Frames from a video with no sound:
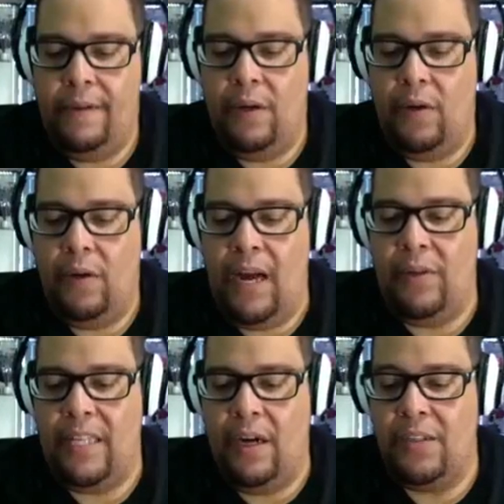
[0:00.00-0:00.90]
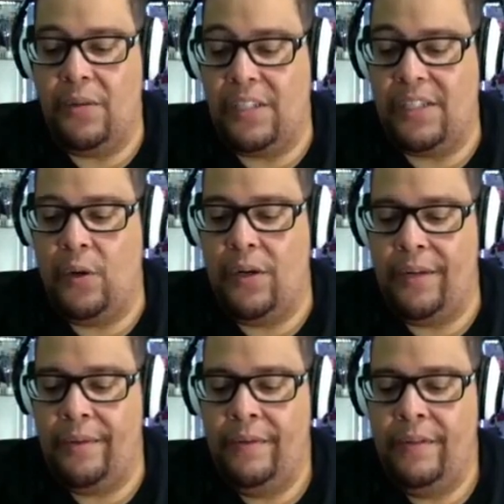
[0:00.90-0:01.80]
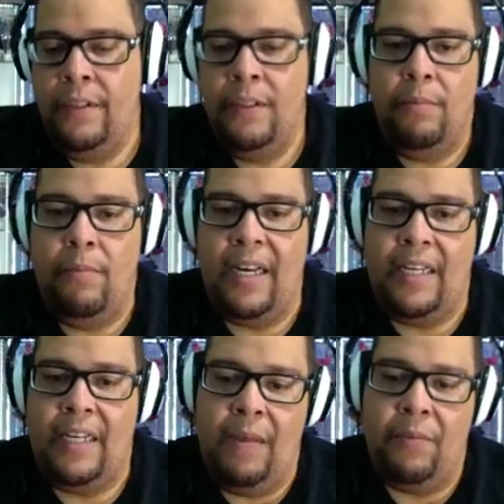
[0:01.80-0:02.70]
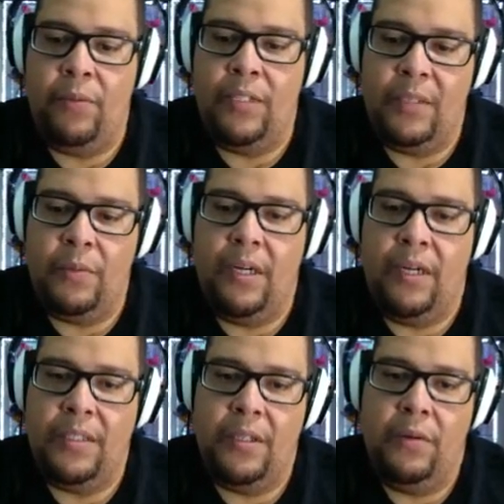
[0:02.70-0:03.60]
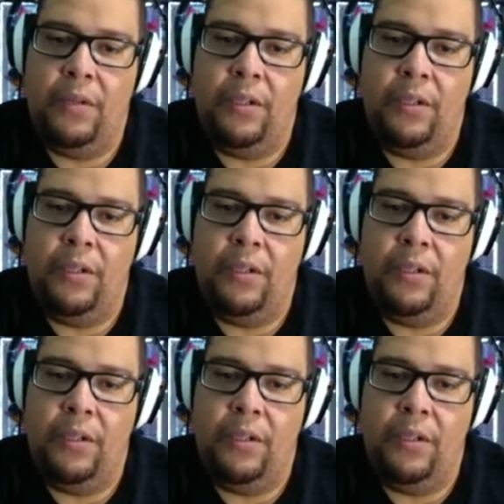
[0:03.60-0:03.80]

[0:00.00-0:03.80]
I would think also Ahsoka might have dabbled with this one also.